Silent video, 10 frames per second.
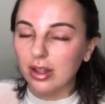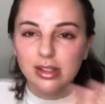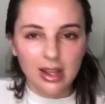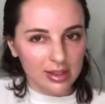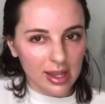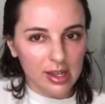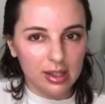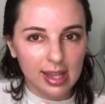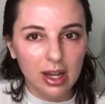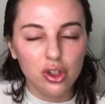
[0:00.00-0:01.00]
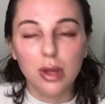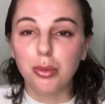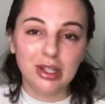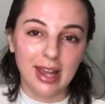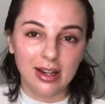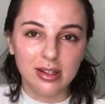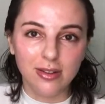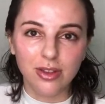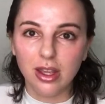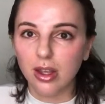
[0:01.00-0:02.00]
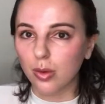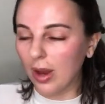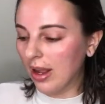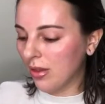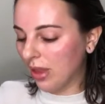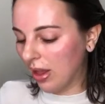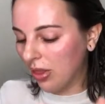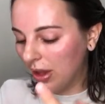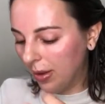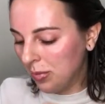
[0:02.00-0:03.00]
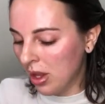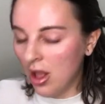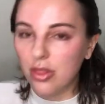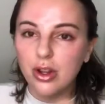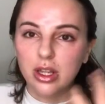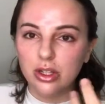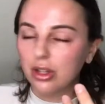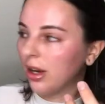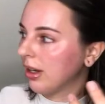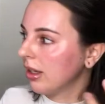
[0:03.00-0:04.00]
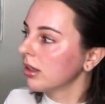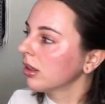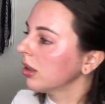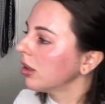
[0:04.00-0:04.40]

It's actually a protective thing, right? Like they're gonna darken.